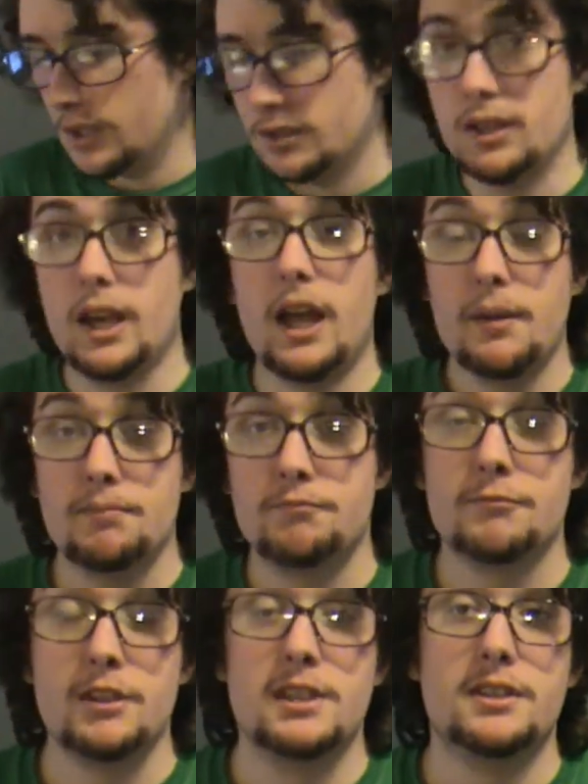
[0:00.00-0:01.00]
So yeah,
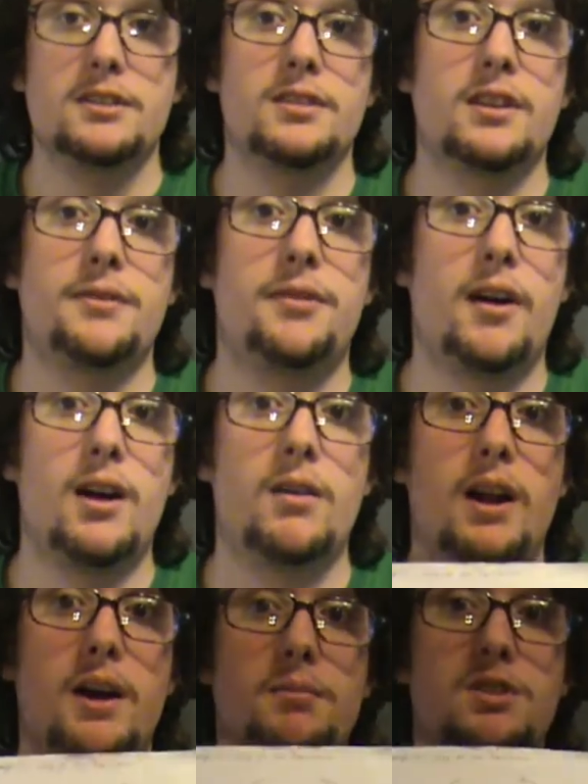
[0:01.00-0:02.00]
she's in the far
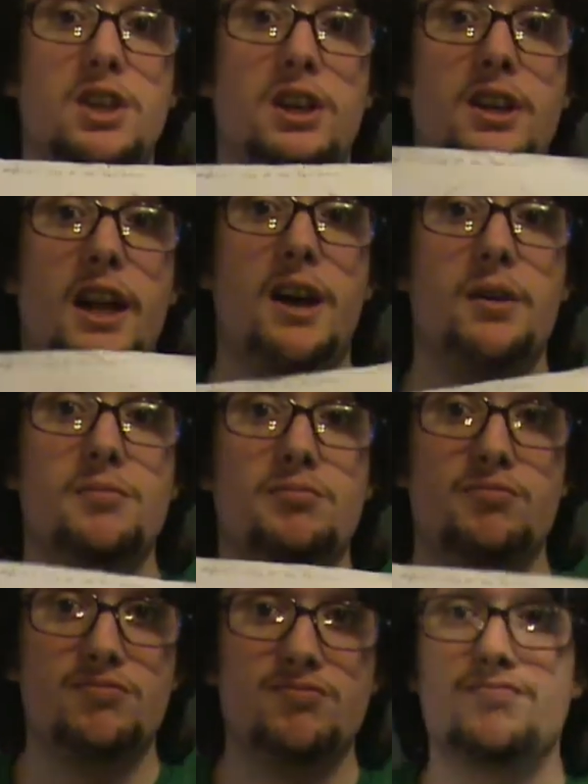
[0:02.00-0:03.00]
realm, chilling out.
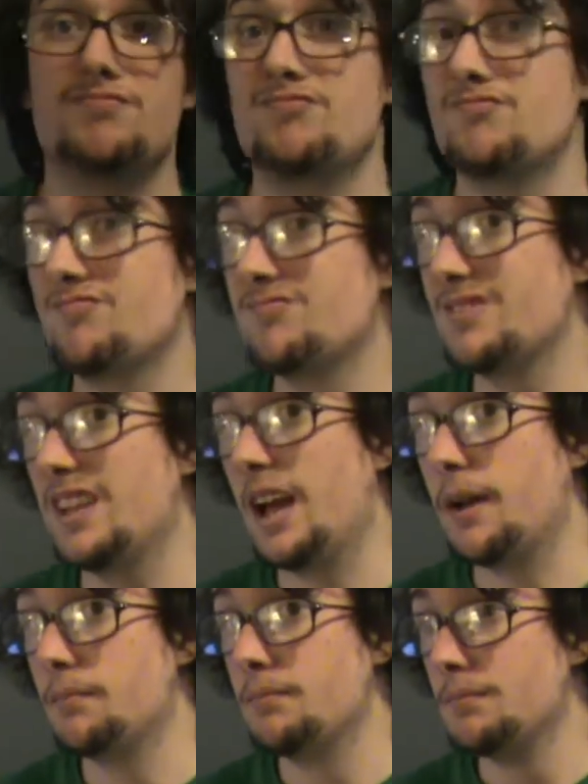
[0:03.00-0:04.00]

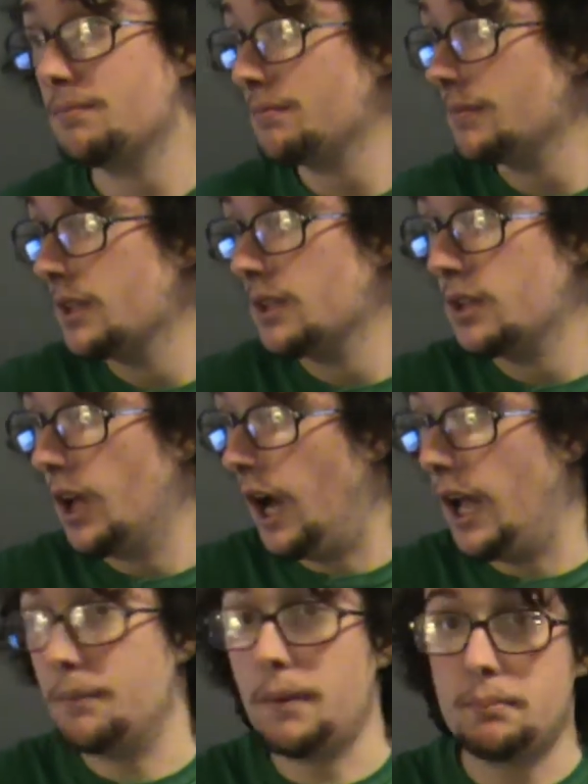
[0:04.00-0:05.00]
Yeah. Oh
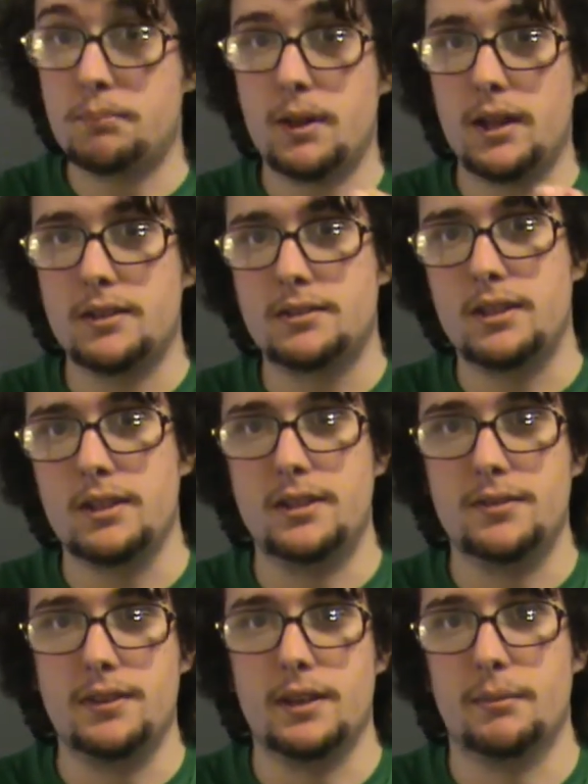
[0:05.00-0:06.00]
yeah, my players did
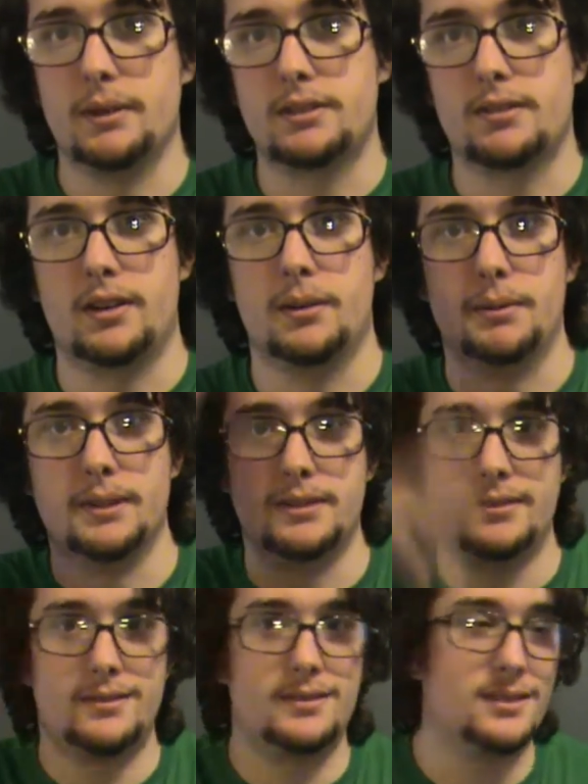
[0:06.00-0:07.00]
defeat Mistra,
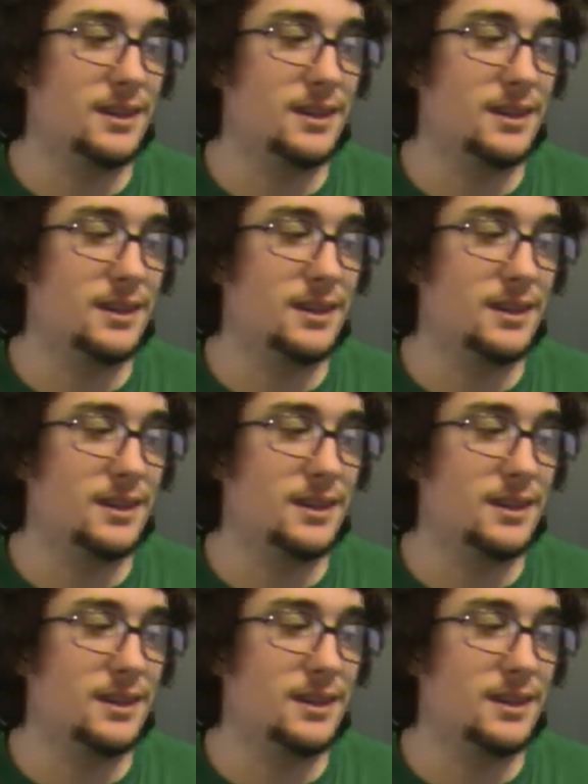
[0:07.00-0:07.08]
but...